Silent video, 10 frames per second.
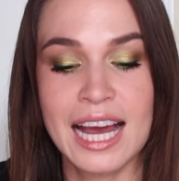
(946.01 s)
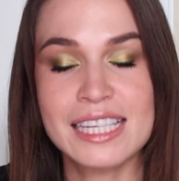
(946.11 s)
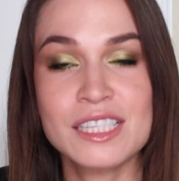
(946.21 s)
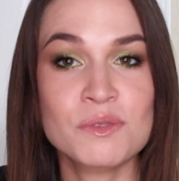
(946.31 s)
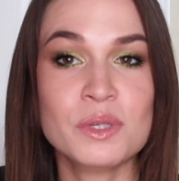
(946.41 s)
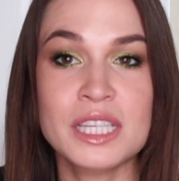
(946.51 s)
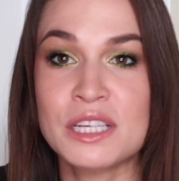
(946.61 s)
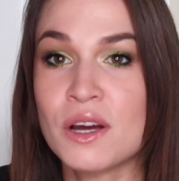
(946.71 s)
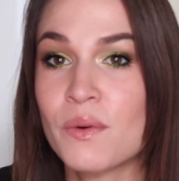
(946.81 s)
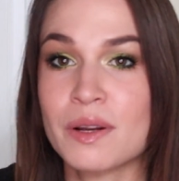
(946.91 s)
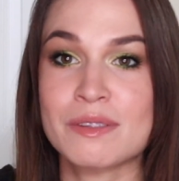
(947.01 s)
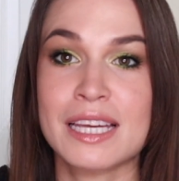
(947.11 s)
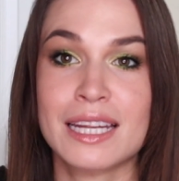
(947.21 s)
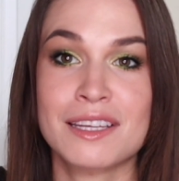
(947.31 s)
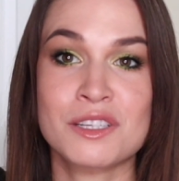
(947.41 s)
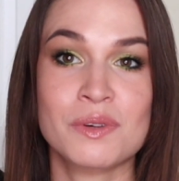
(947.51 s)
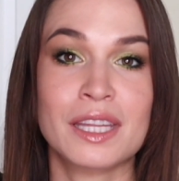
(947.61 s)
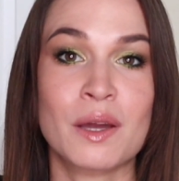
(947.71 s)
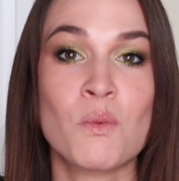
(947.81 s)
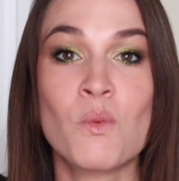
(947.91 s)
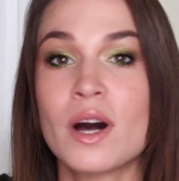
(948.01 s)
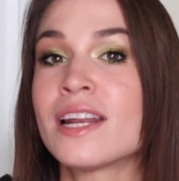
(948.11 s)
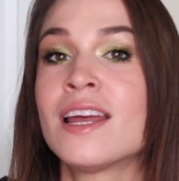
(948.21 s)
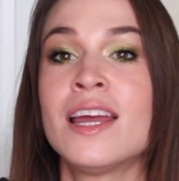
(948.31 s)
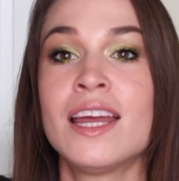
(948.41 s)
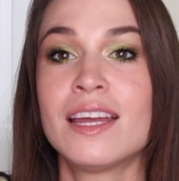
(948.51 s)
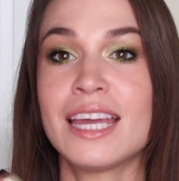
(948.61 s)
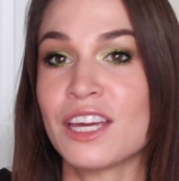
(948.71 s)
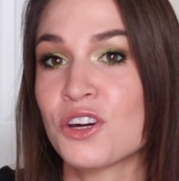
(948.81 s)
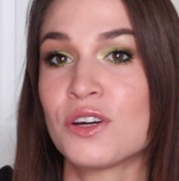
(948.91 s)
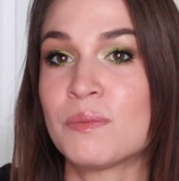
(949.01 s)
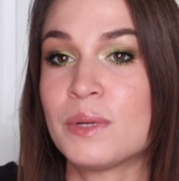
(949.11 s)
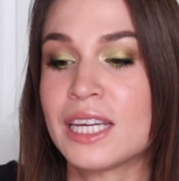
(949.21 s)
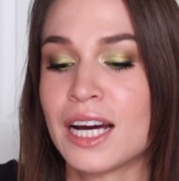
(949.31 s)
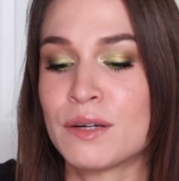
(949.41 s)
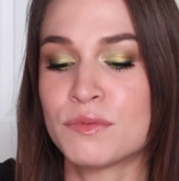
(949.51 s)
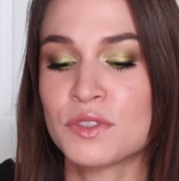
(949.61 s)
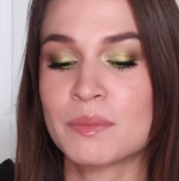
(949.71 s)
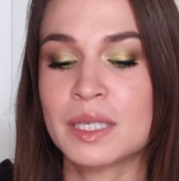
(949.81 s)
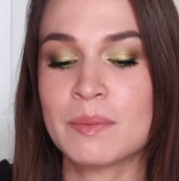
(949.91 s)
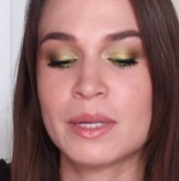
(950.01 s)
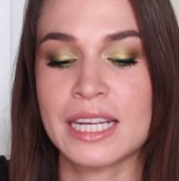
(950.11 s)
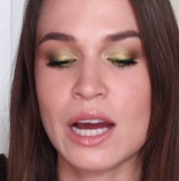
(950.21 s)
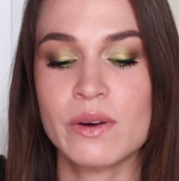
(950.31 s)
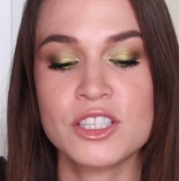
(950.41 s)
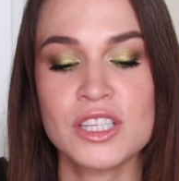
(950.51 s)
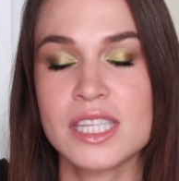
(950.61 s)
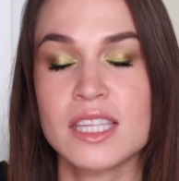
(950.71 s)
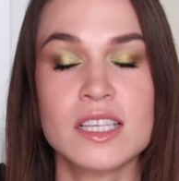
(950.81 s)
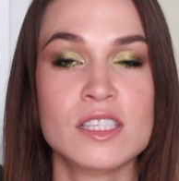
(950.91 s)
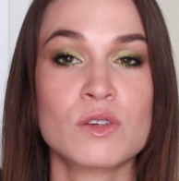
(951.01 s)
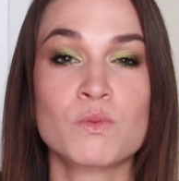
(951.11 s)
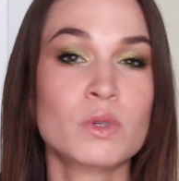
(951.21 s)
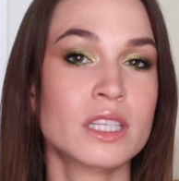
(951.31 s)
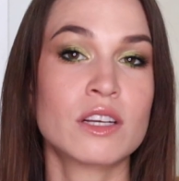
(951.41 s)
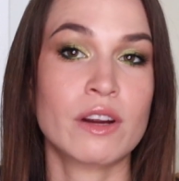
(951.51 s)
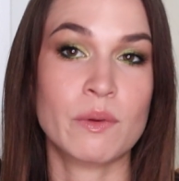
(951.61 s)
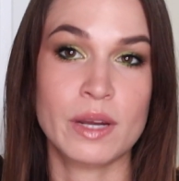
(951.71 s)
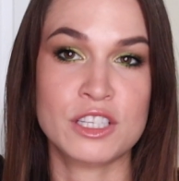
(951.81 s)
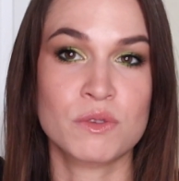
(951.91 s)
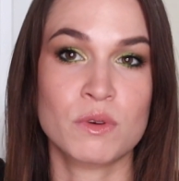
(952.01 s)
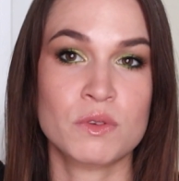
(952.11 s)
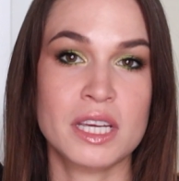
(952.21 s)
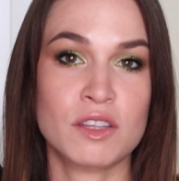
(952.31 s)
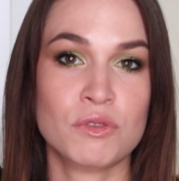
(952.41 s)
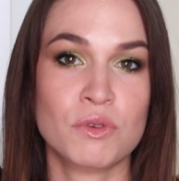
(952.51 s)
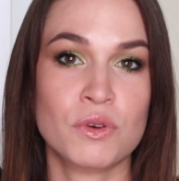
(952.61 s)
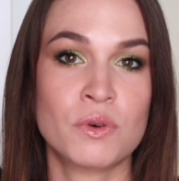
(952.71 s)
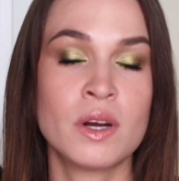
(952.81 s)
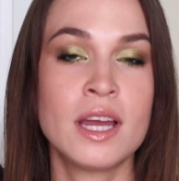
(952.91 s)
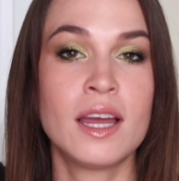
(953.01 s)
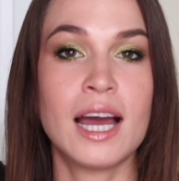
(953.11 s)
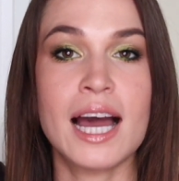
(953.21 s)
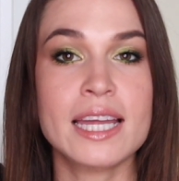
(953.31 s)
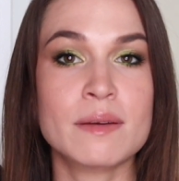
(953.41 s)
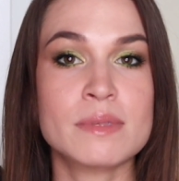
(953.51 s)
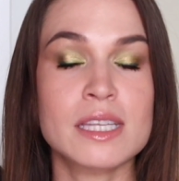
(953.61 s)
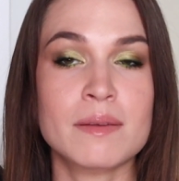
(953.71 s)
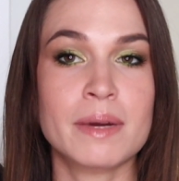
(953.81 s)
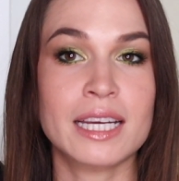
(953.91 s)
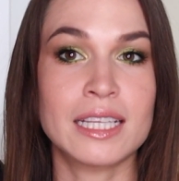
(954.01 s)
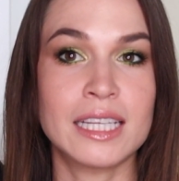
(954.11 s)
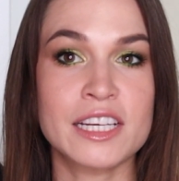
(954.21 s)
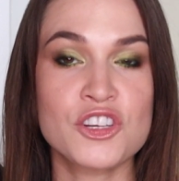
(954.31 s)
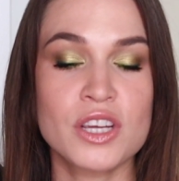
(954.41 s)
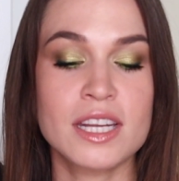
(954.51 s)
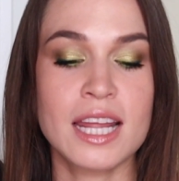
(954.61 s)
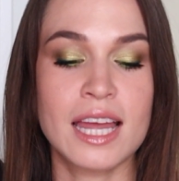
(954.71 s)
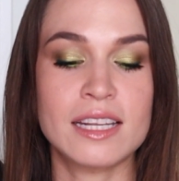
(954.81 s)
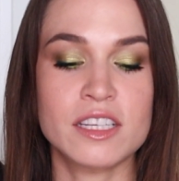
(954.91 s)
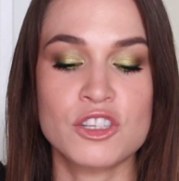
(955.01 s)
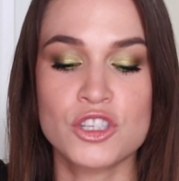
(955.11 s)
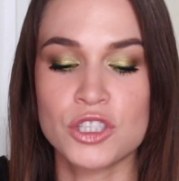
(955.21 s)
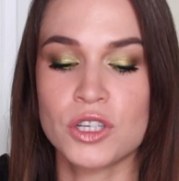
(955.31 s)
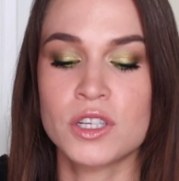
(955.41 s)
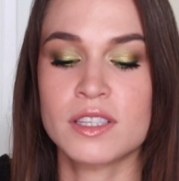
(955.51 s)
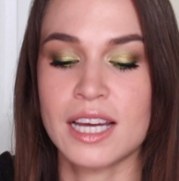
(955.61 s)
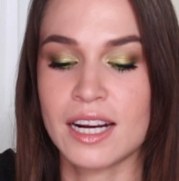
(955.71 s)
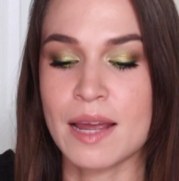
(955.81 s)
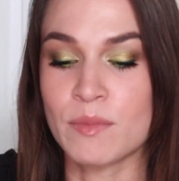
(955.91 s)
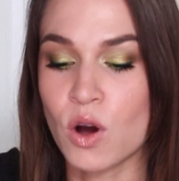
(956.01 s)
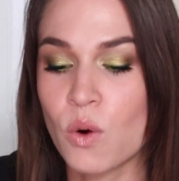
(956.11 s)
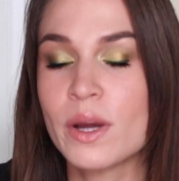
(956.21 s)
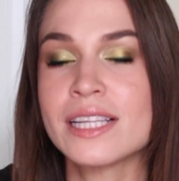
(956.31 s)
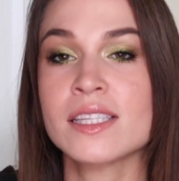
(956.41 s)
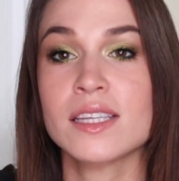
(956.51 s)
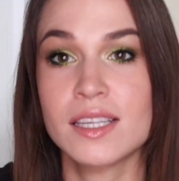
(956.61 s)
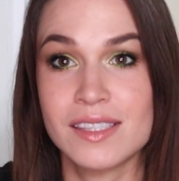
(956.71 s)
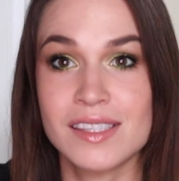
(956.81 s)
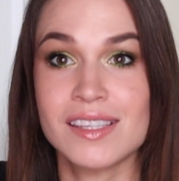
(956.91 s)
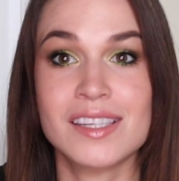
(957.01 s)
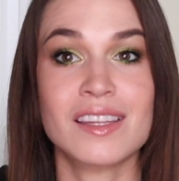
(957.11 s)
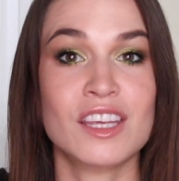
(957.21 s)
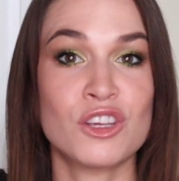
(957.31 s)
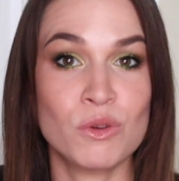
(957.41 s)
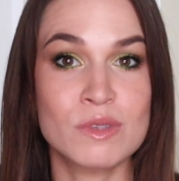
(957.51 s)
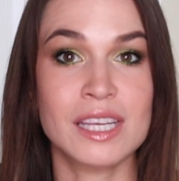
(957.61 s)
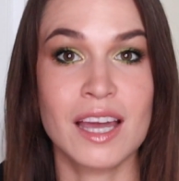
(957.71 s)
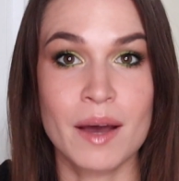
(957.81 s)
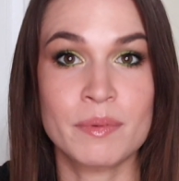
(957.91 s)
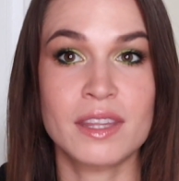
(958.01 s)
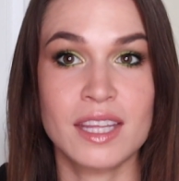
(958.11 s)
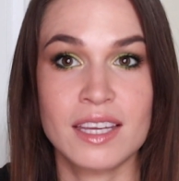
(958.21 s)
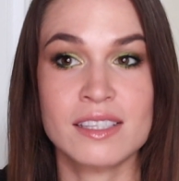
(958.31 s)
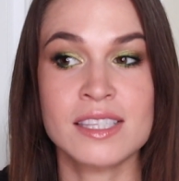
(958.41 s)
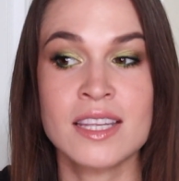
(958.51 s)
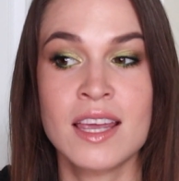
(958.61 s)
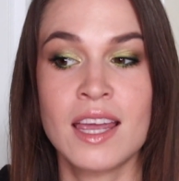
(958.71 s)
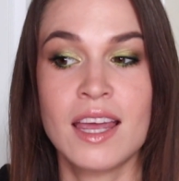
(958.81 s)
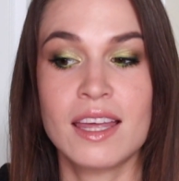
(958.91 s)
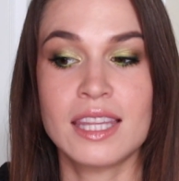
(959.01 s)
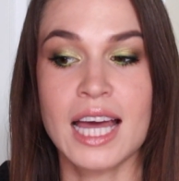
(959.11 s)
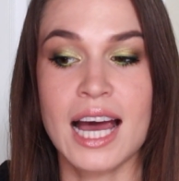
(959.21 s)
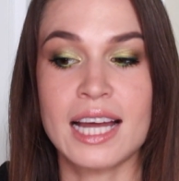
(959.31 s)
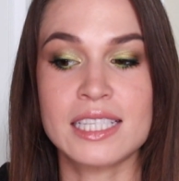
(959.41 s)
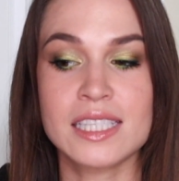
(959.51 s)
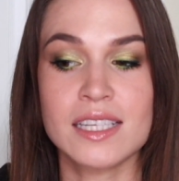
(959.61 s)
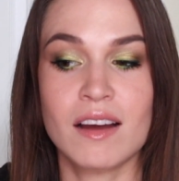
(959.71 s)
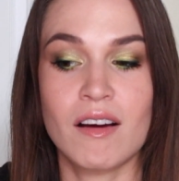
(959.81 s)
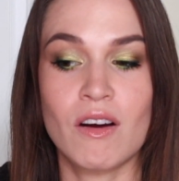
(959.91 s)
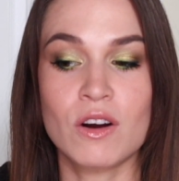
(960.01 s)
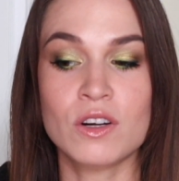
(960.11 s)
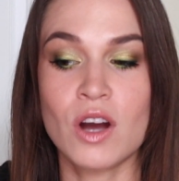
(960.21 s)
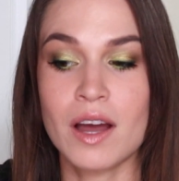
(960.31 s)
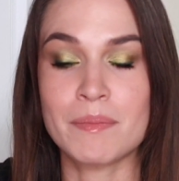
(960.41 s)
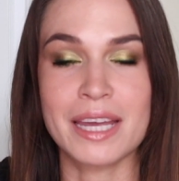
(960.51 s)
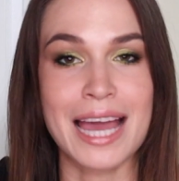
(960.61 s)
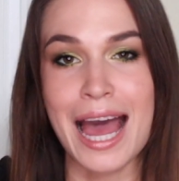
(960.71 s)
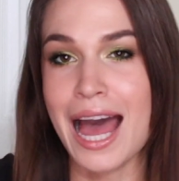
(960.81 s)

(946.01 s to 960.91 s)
I didn't really know when I was getting into it like what it could become for me, but now I just think this is a really great way to rotate through items in my collection and ensure that I'm always consistently using up things that are not my